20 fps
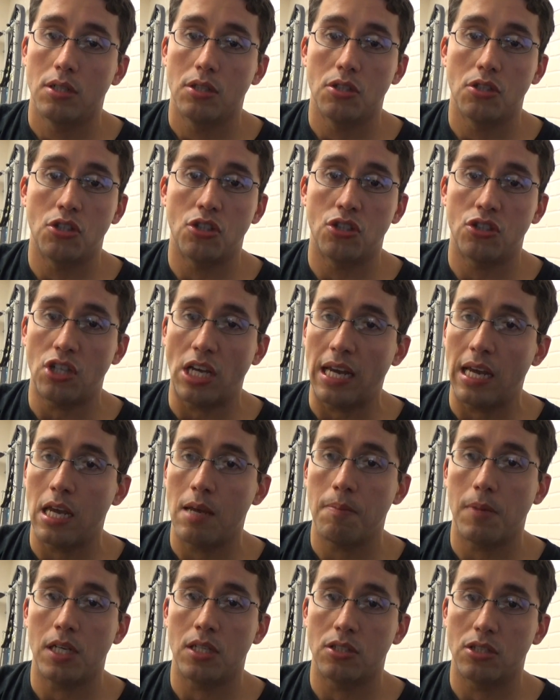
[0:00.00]

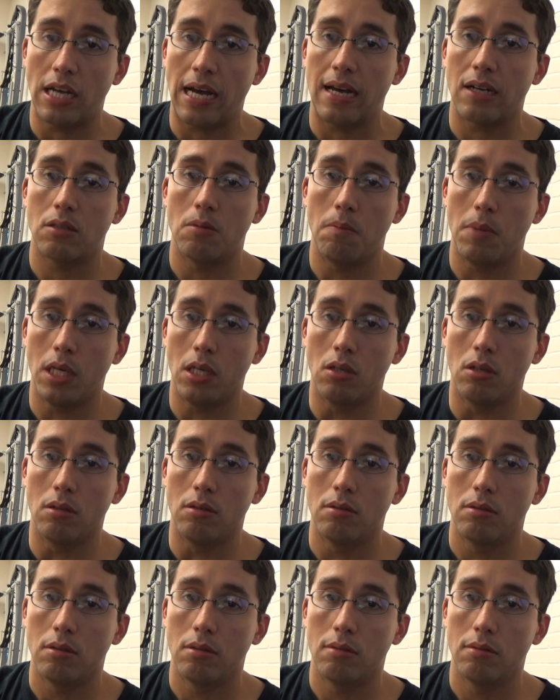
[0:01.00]
same exact
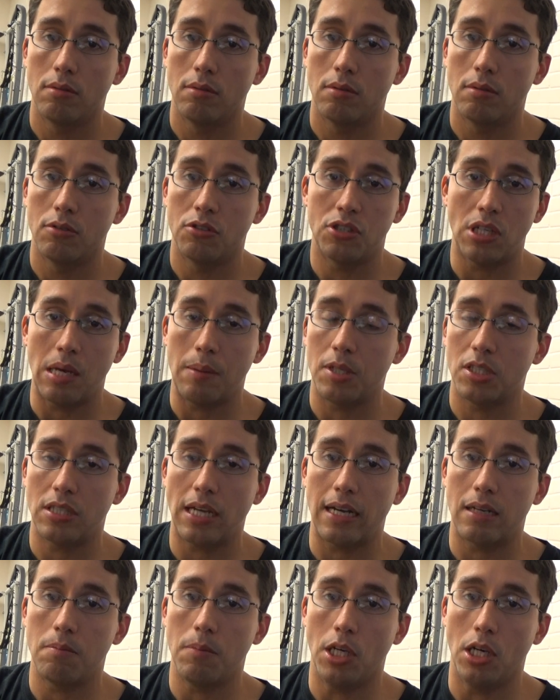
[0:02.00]
meal, same
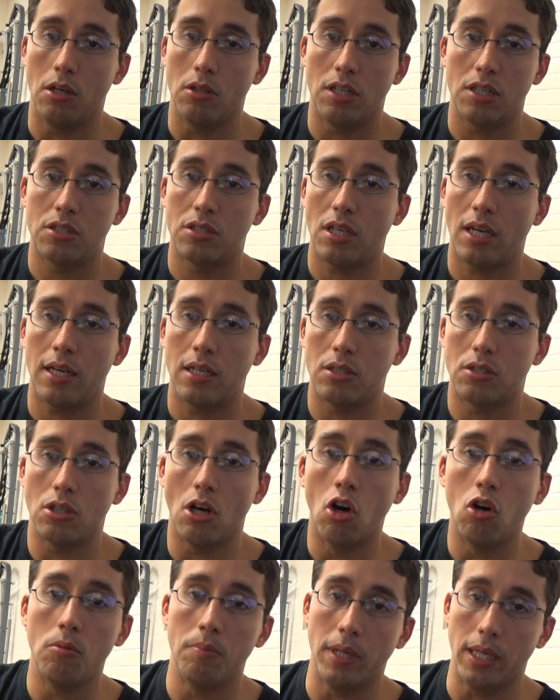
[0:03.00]
exact meal, let's say it's
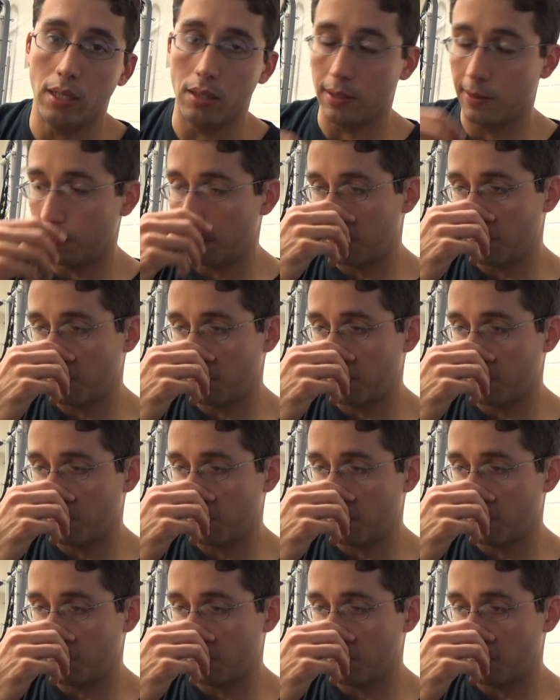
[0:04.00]
oatmeal.